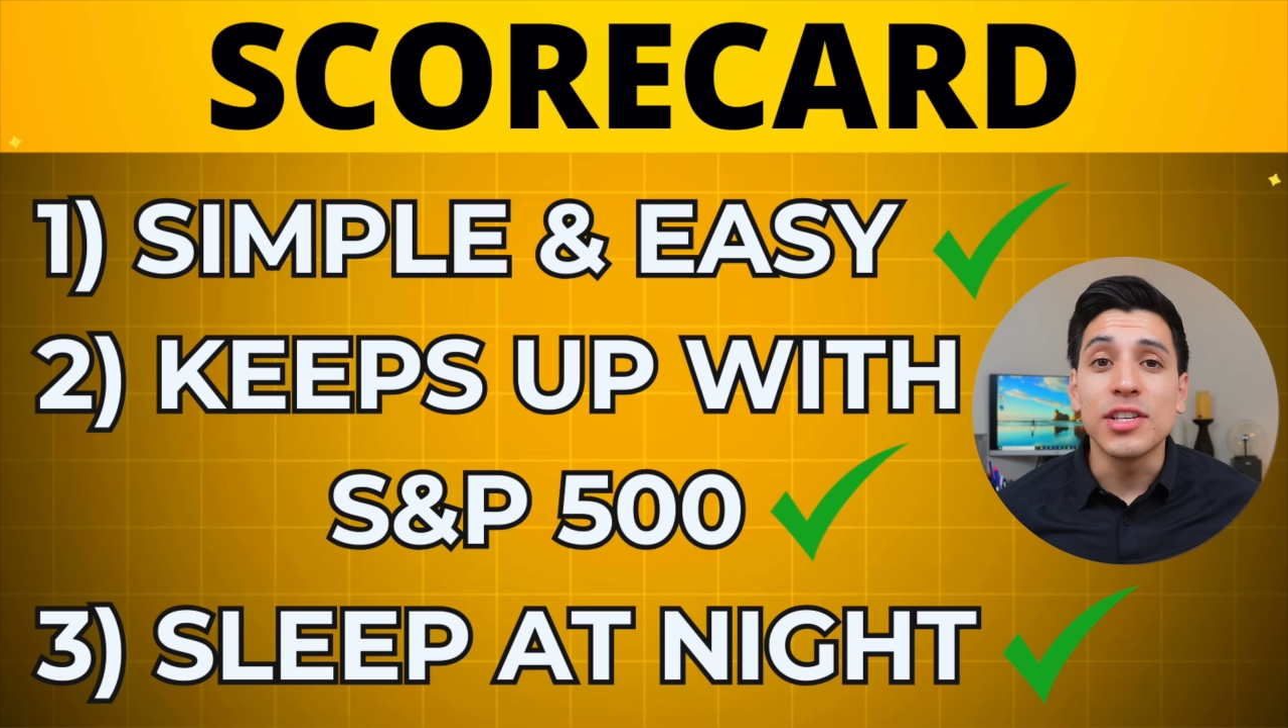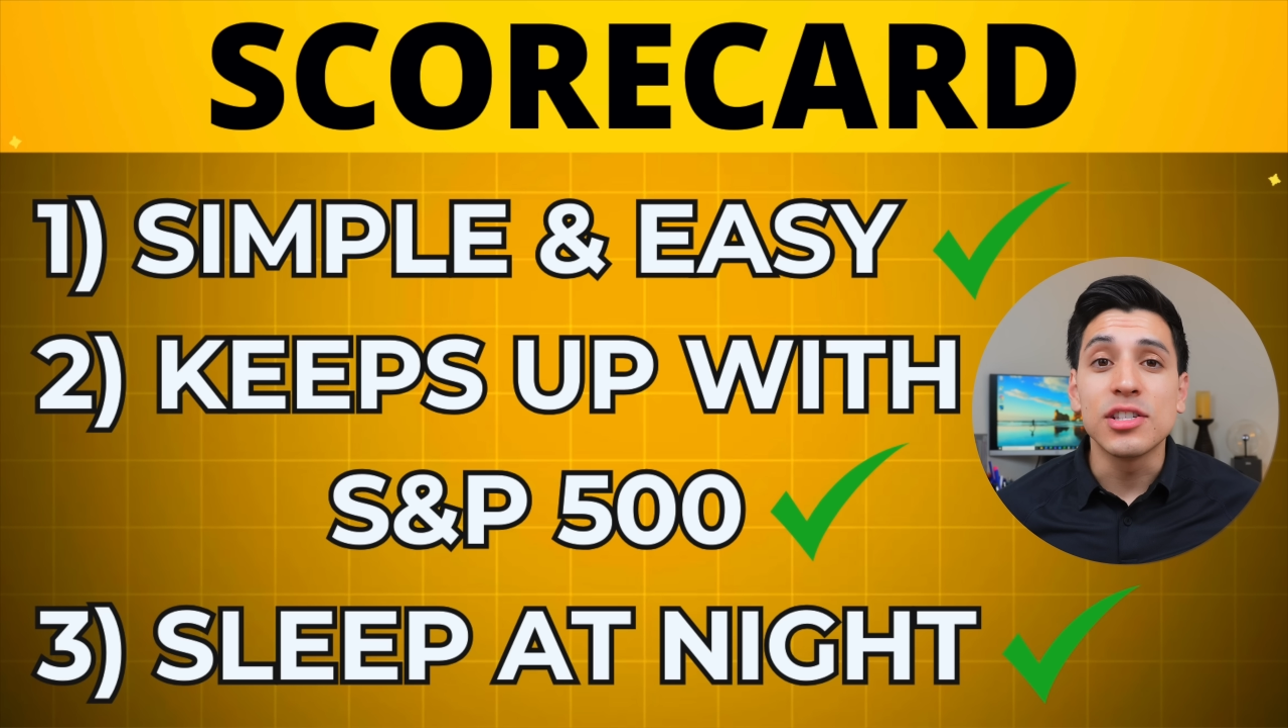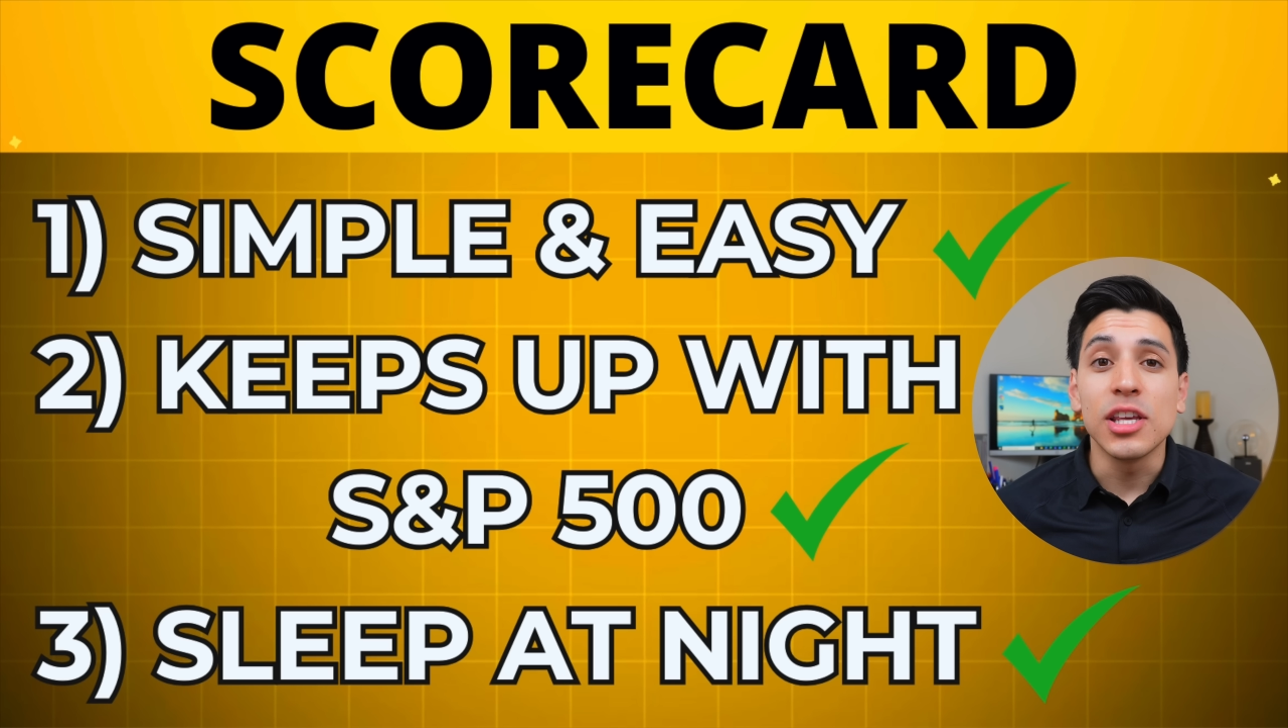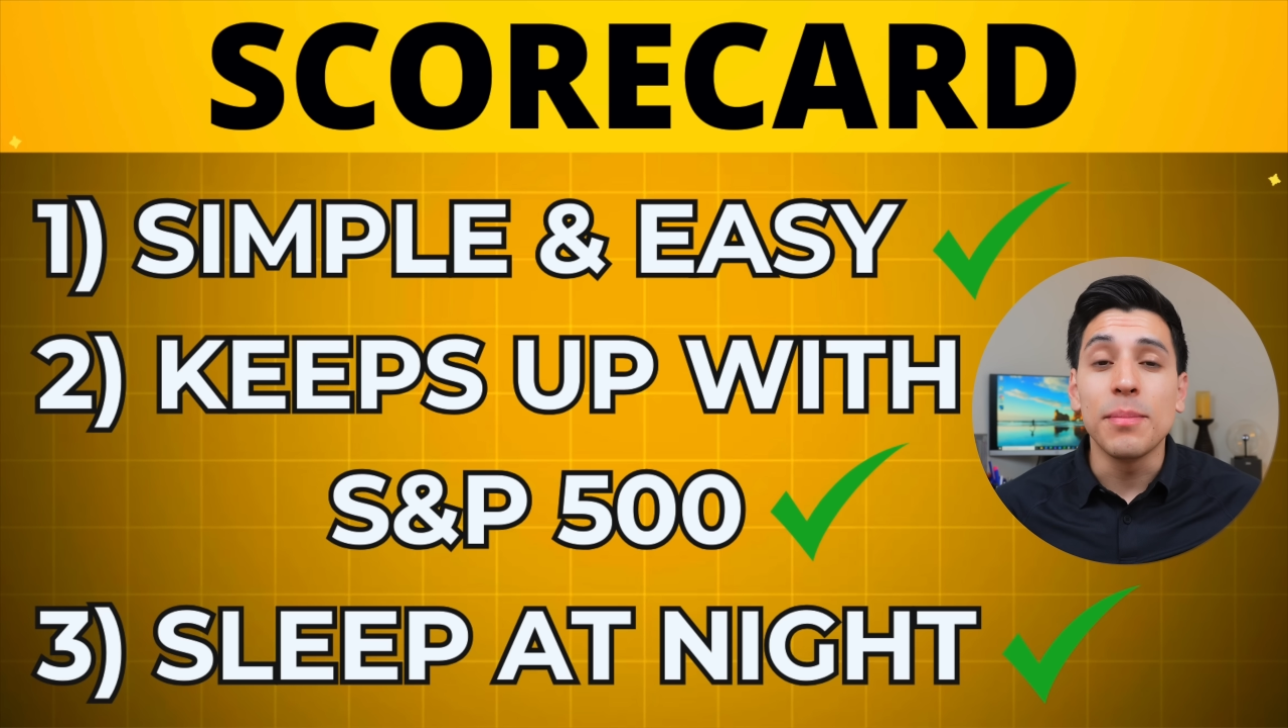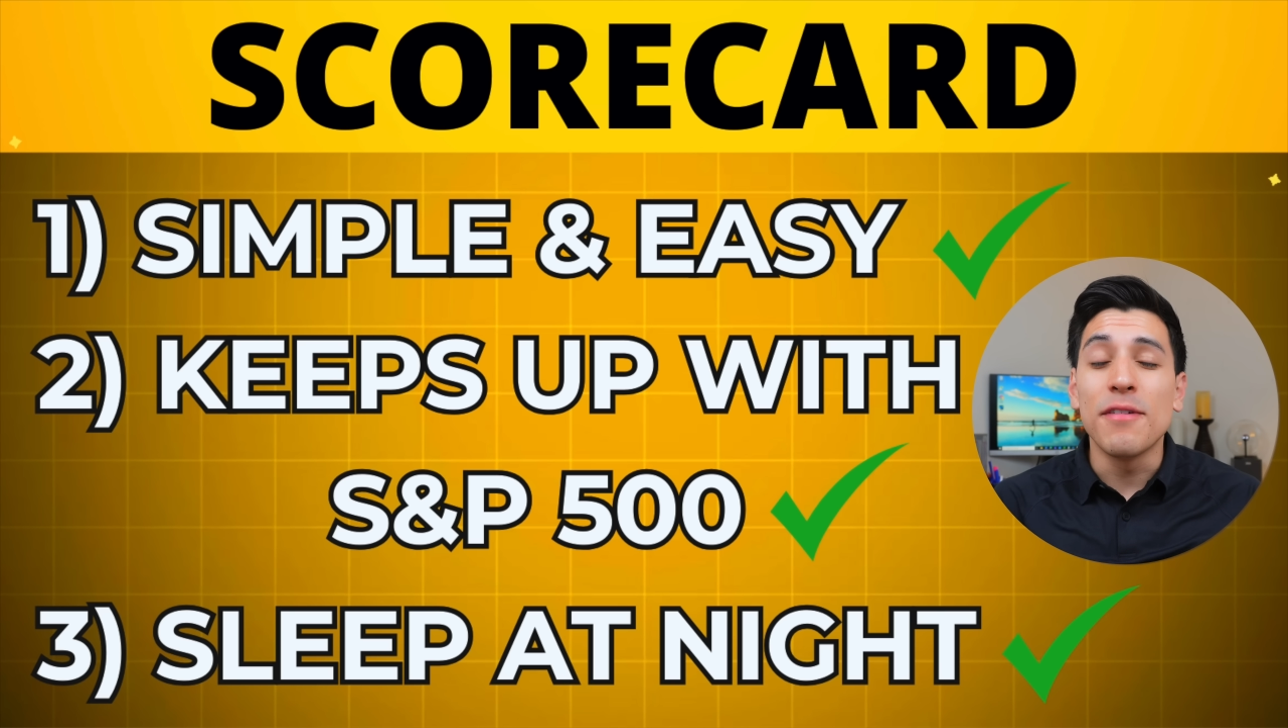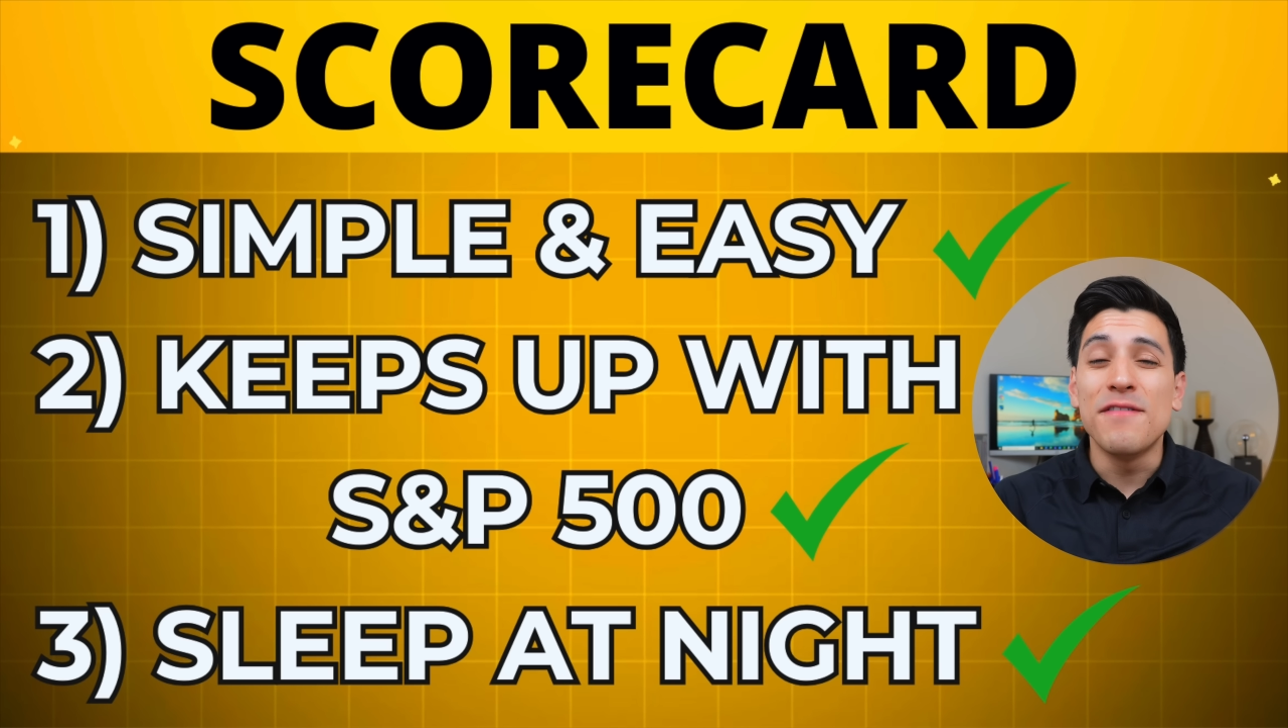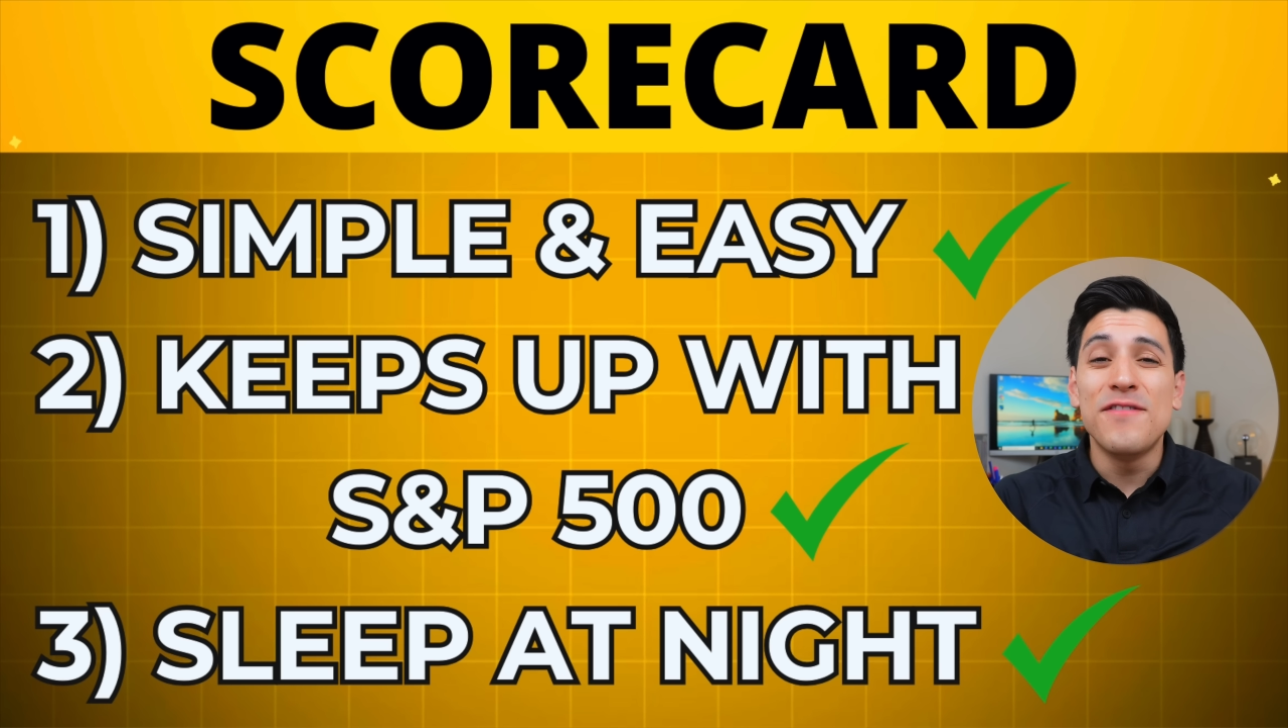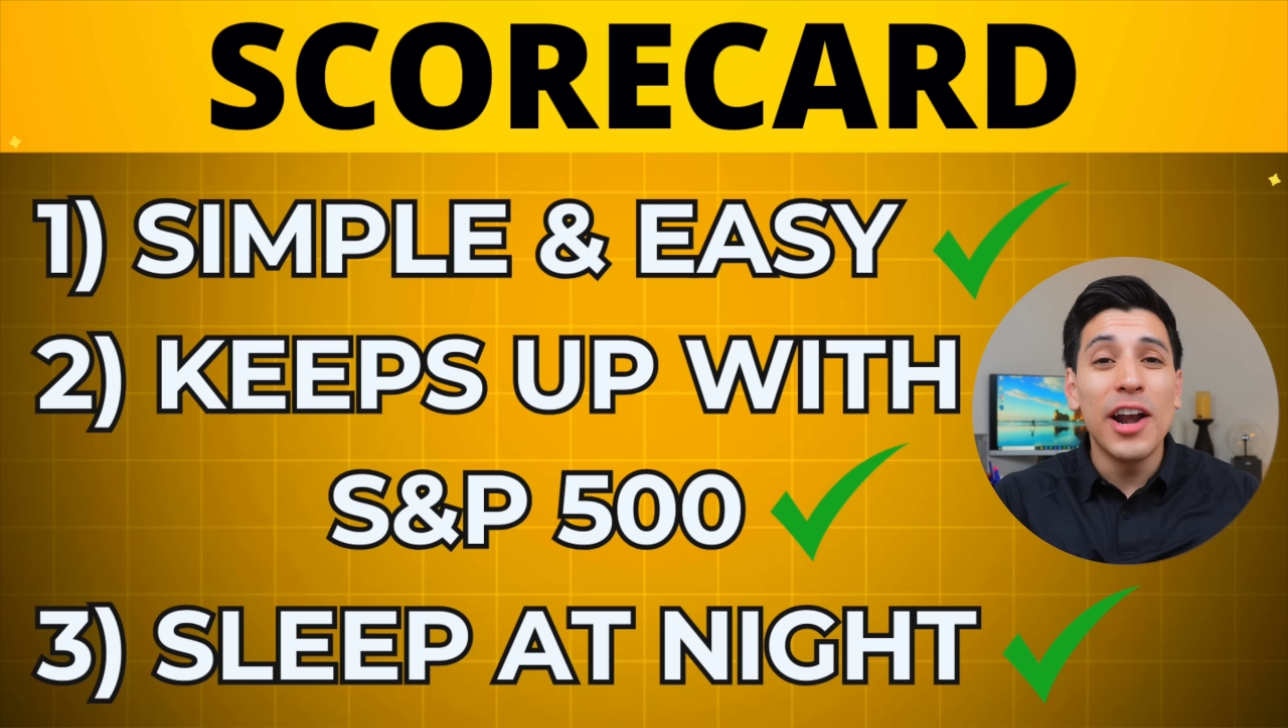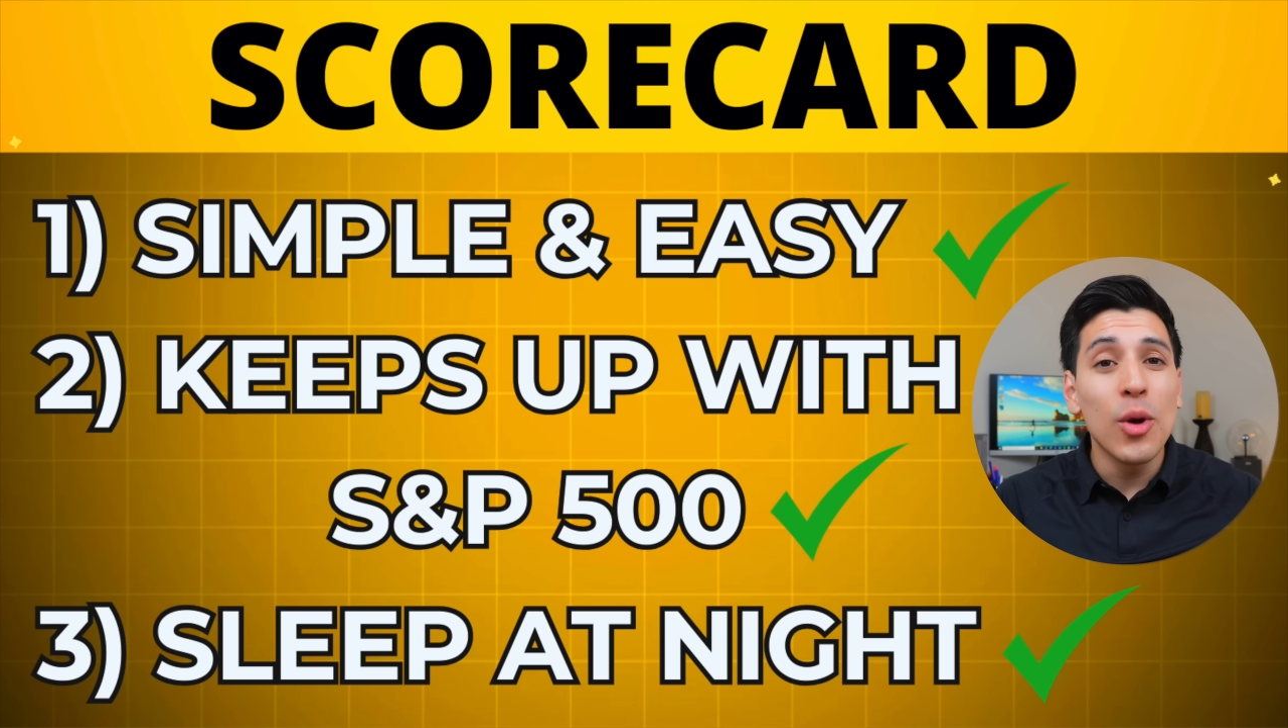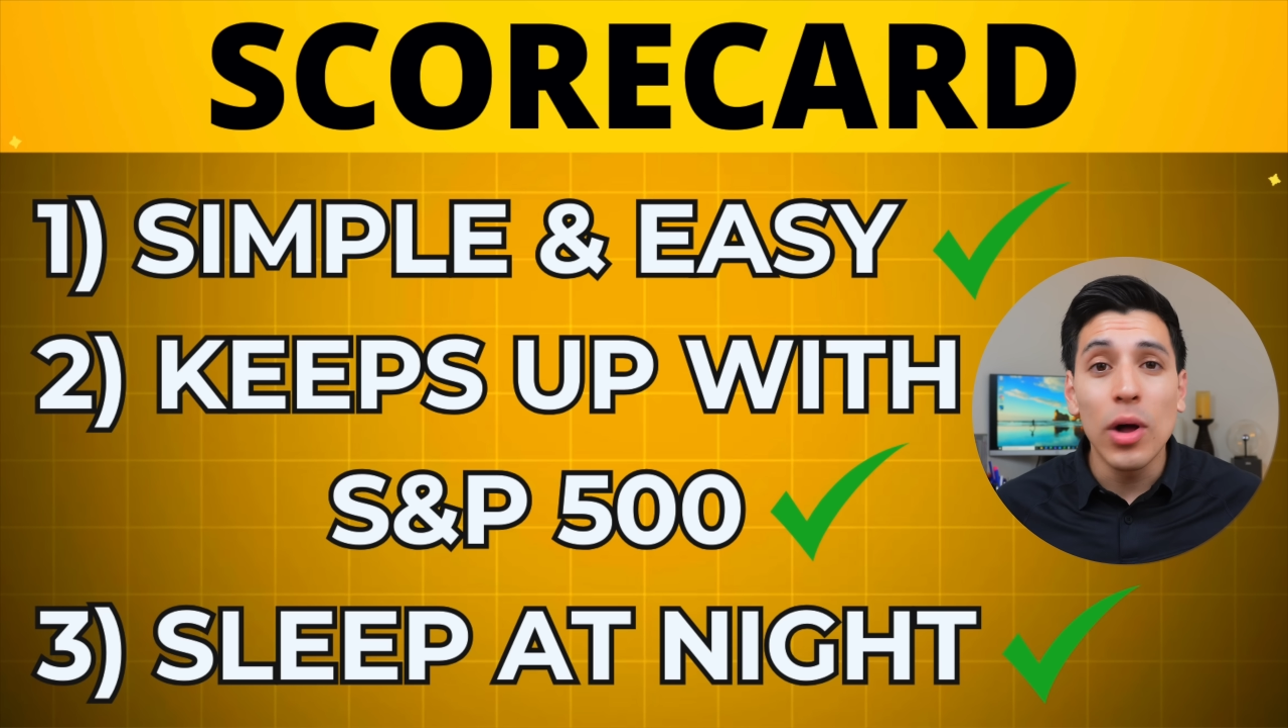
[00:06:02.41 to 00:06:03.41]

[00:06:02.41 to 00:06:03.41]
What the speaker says: sleep very